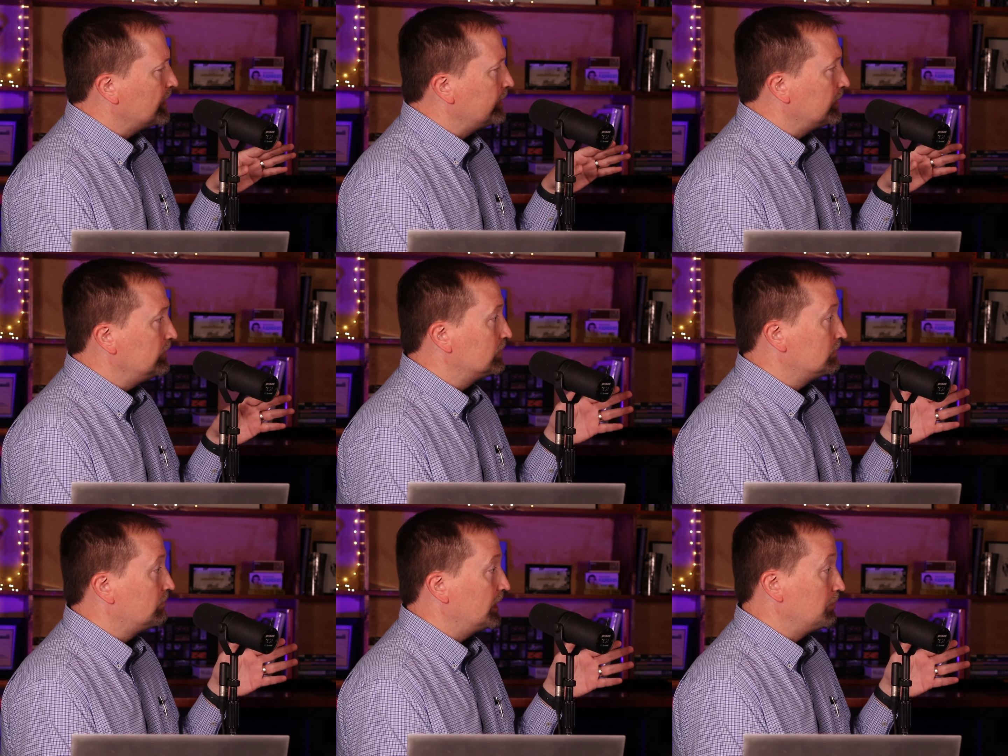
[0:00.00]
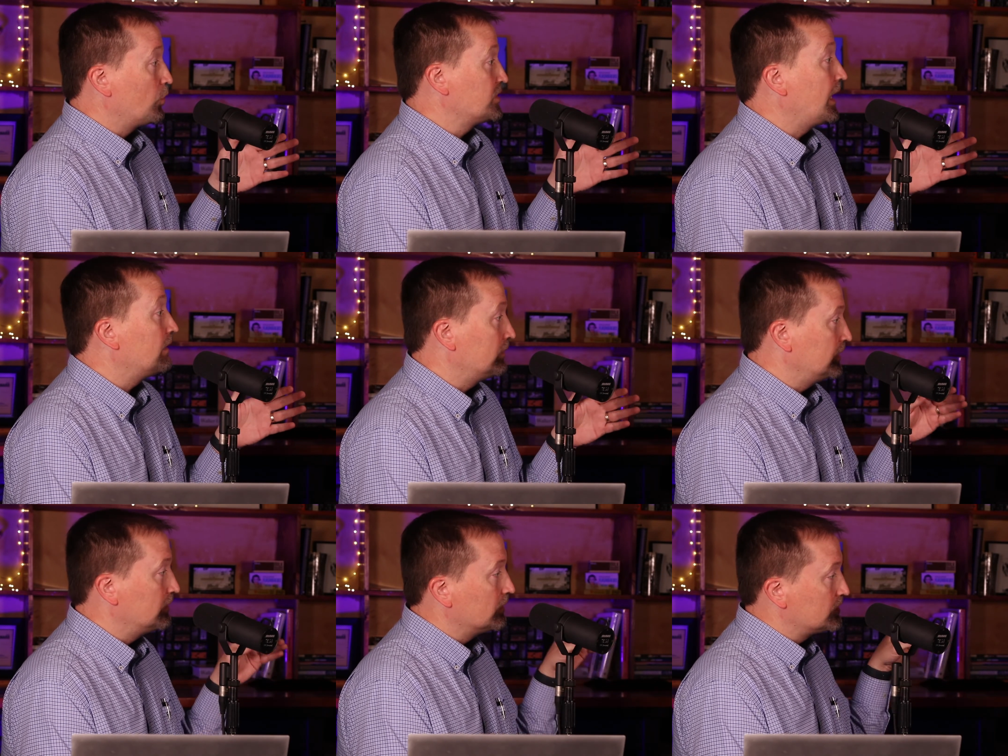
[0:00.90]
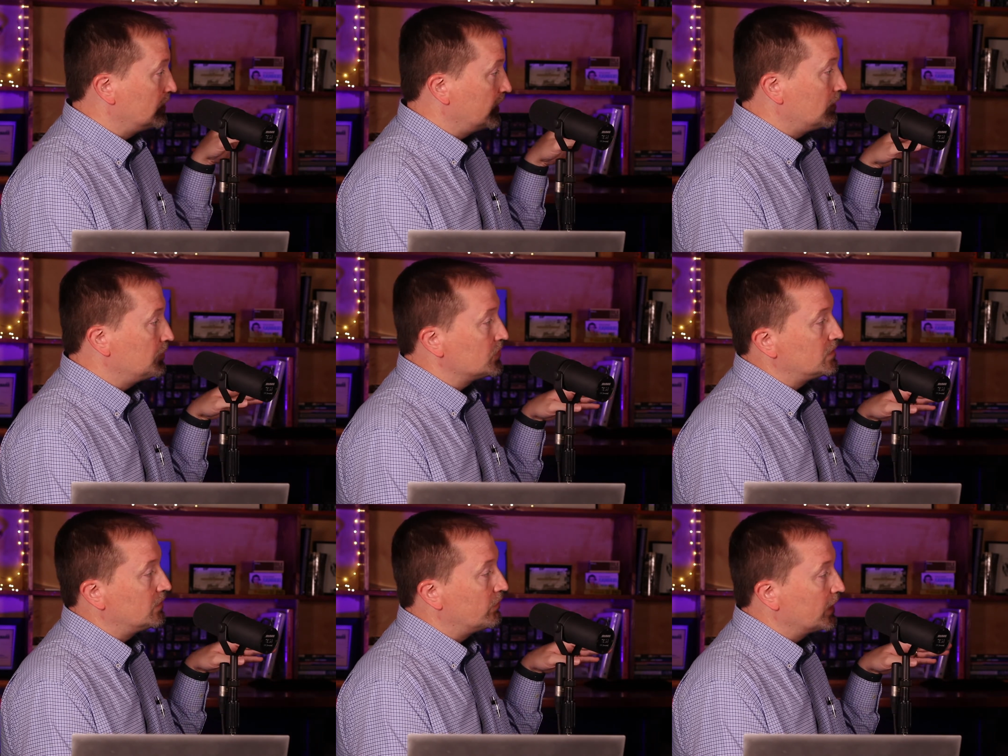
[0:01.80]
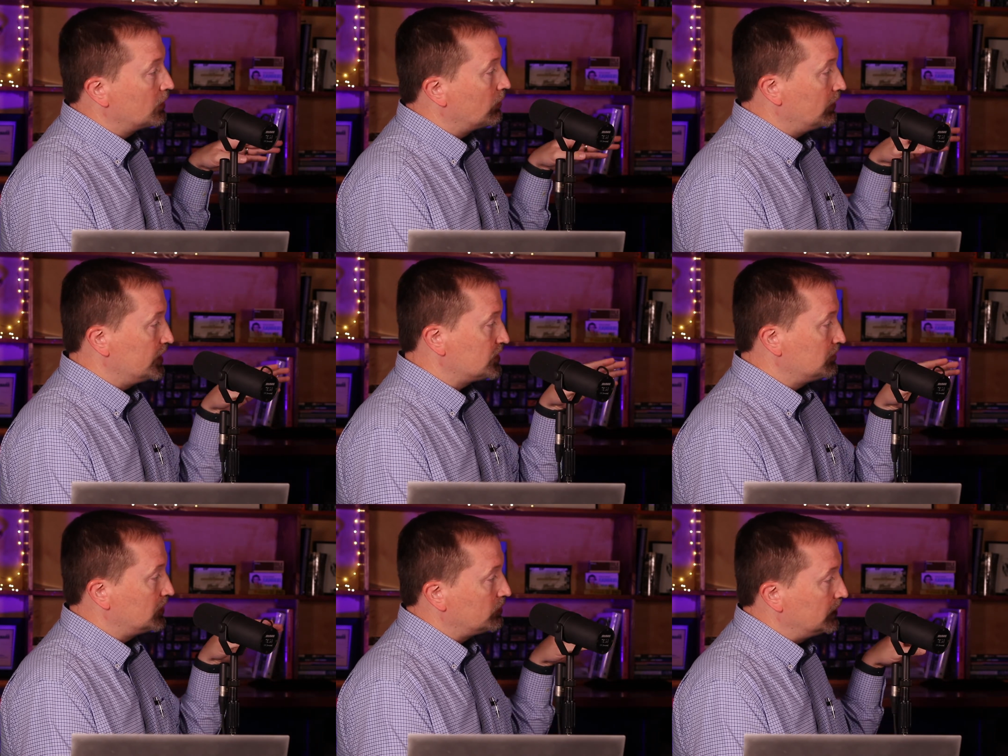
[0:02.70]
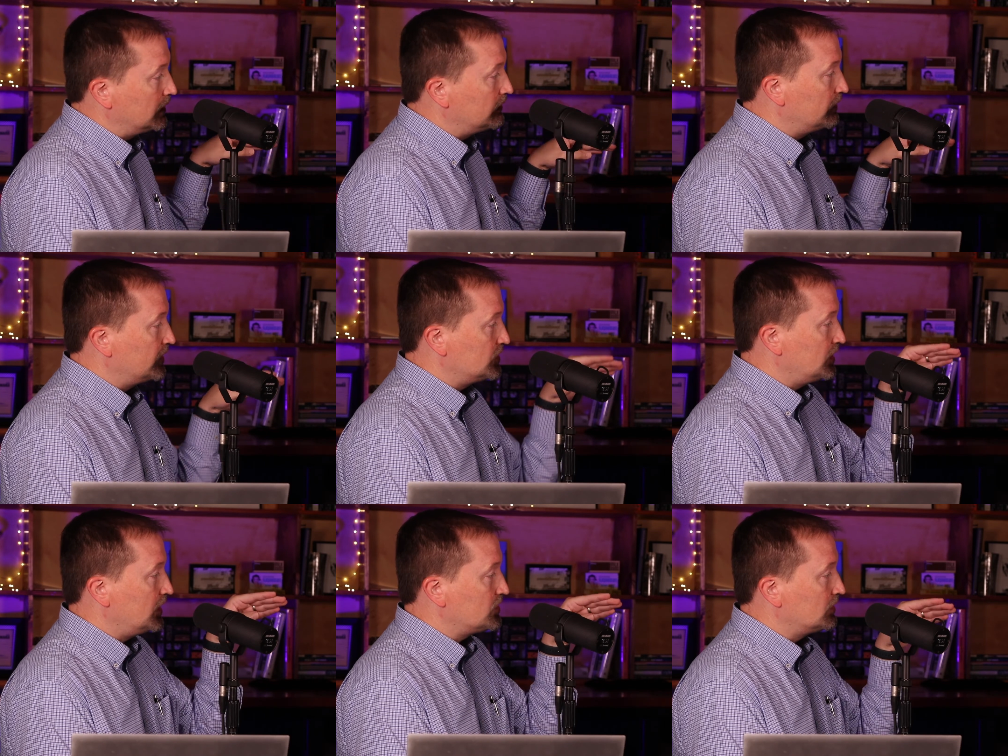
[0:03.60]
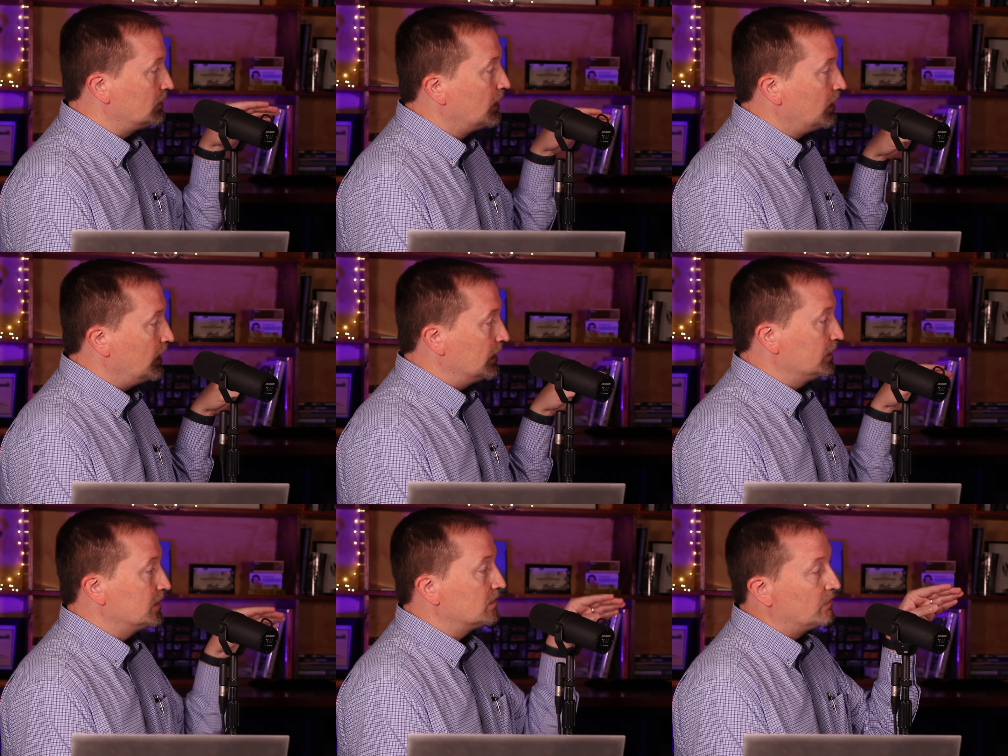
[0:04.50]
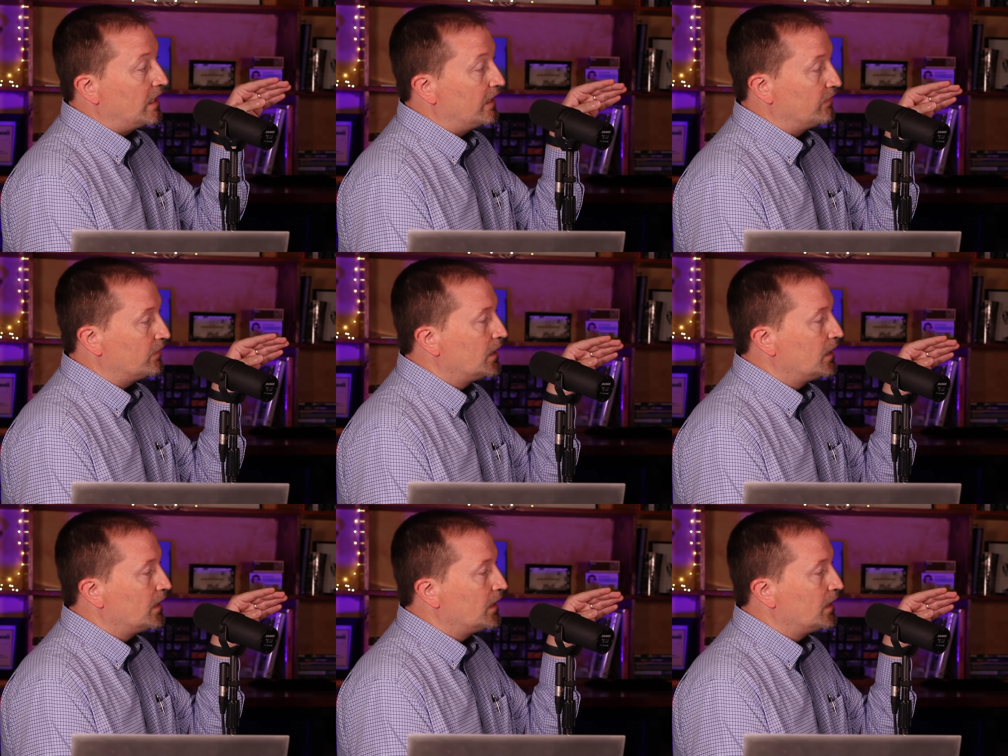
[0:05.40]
mortality, there's like almost a direct correlation between level of education and length of life.